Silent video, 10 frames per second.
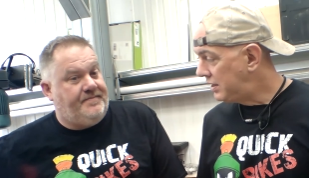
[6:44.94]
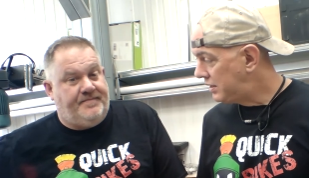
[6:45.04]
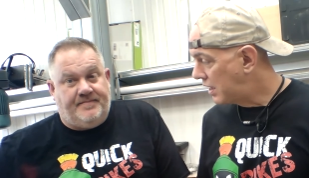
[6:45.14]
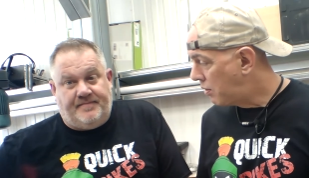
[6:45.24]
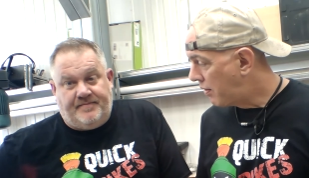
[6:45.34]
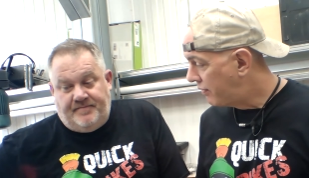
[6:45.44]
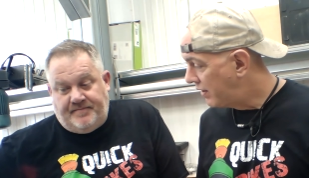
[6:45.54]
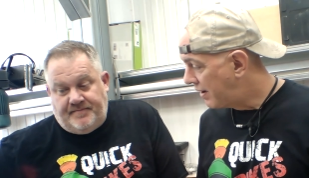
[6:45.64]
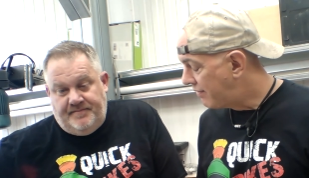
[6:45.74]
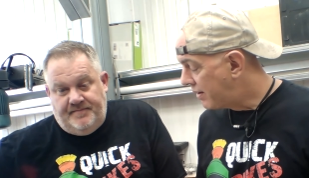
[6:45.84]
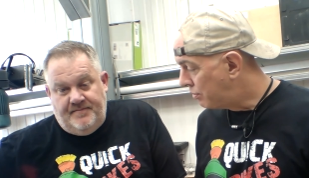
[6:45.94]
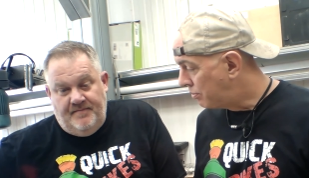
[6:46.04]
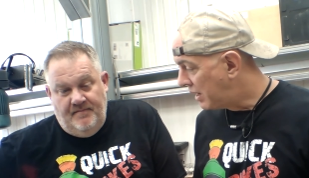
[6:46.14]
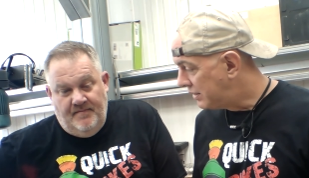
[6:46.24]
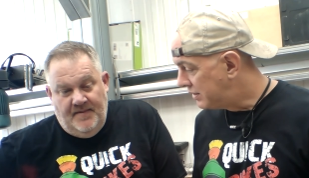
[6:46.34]
Speaker 1: needs to go off and get vapor
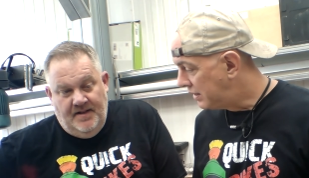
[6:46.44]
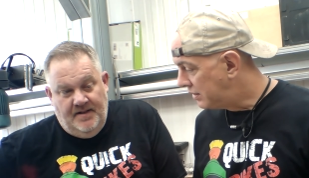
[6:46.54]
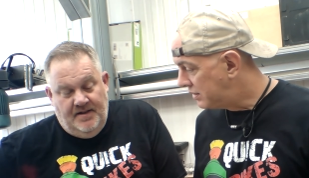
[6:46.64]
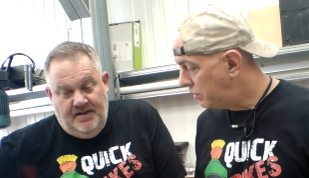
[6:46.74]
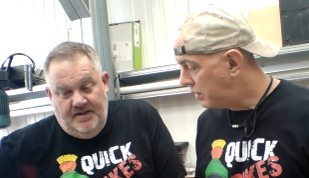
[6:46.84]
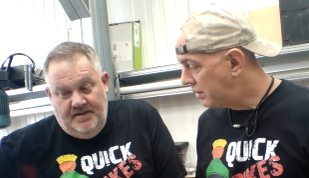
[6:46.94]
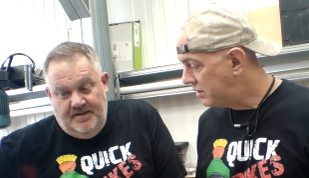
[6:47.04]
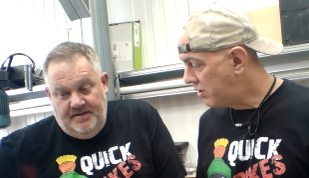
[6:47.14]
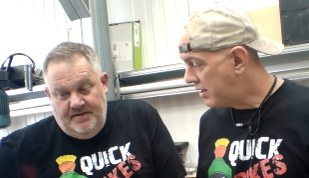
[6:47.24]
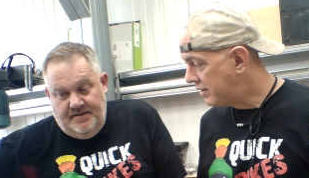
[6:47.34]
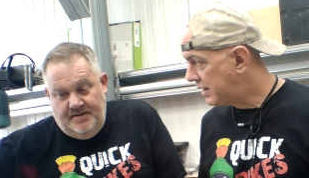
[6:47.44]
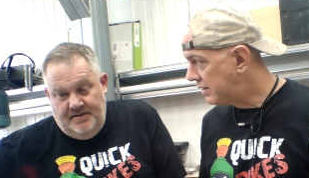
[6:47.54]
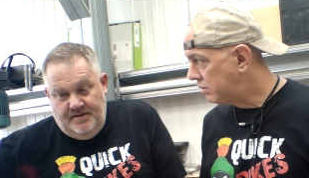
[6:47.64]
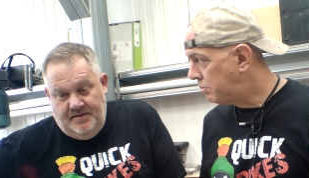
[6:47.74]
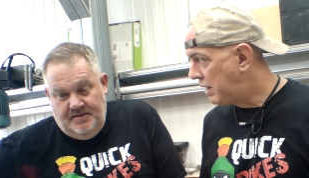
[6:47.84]
blasted, so we're going to tie it down
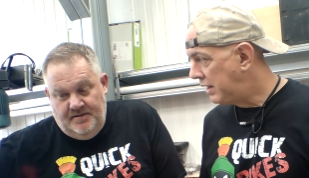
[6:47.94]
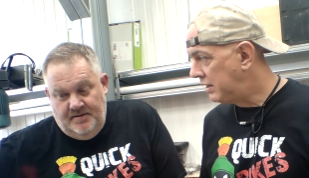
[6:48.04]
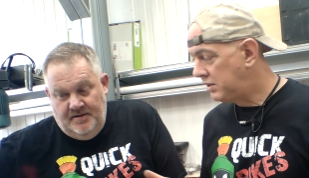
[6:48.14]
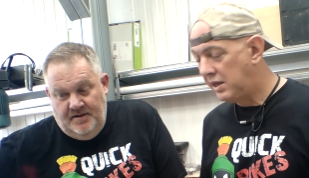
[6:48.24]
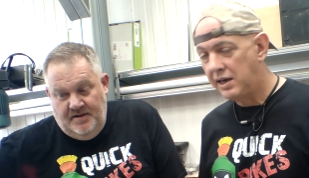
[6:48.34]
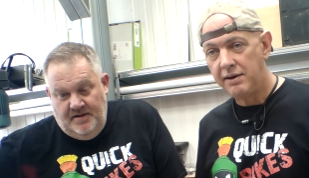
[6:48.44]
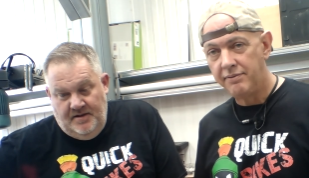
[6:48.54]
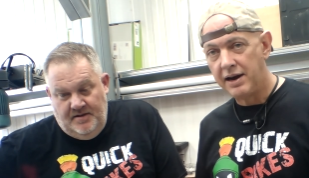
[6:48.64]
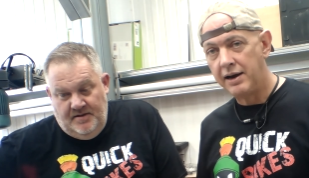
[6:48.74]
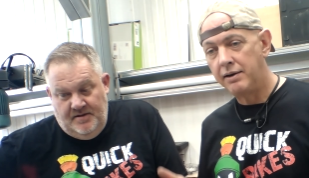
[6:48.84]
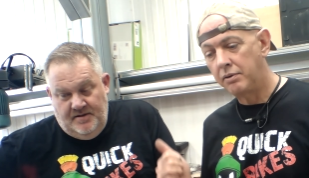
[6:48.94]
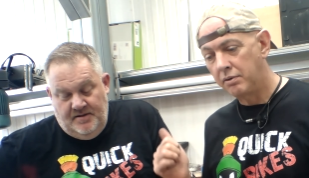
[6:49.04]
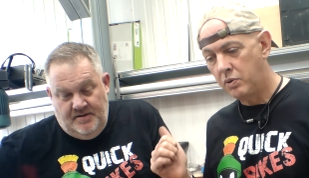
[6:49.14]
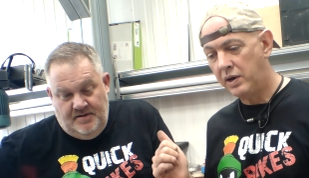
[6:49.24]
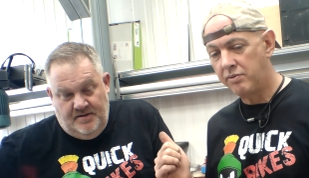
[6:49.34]
on the pallet, stick it in the van,
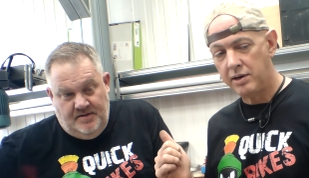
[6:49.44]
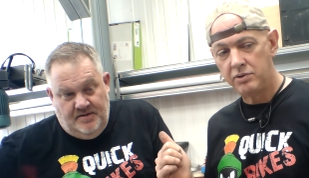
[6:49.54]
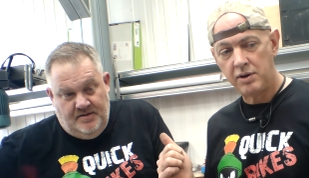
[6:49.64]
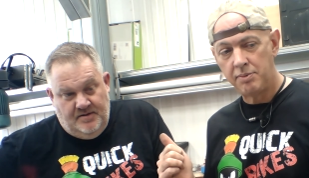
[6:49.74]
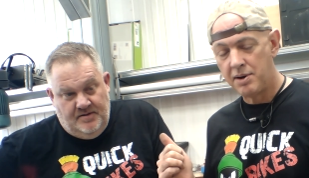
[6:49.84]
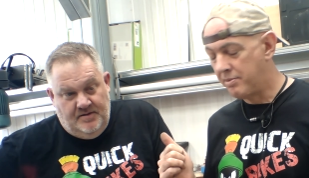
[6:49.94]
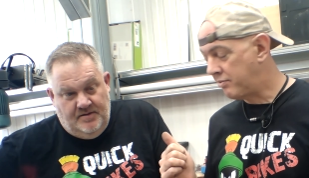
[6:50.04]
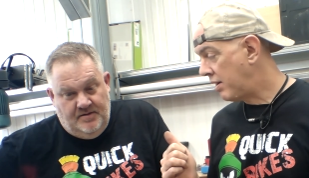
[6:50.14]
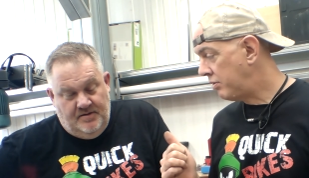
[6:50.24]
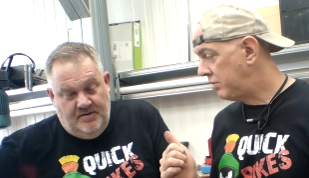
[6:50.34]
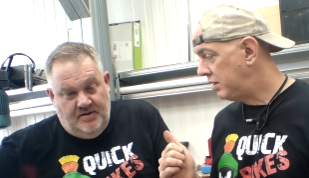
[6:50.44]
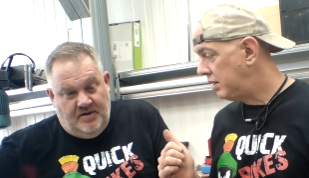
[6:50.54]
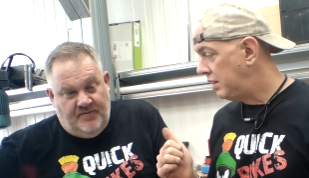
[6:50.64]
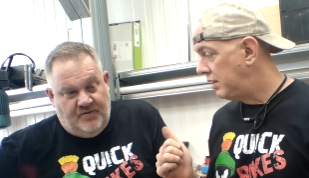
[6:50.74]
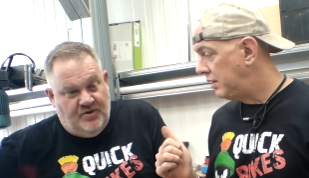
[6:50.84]
quick road trip up the road.
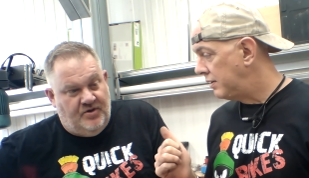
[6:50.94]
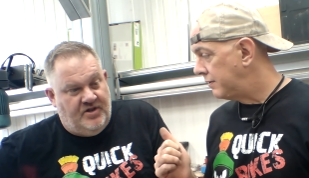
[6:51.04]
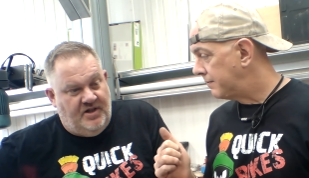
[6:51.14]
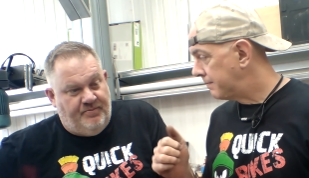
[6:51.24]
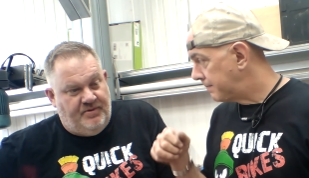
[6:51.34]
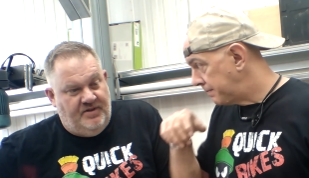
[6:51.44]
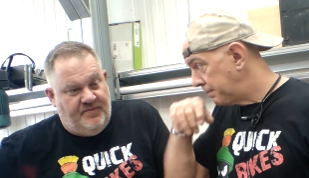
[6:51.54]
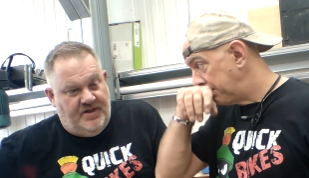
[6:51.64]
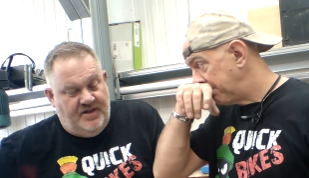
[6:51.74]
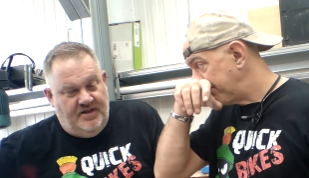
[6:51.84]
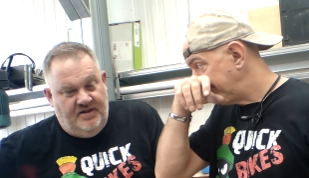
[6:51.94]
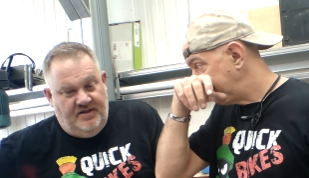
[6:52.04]
Speaker 2: I've got a couple of uh,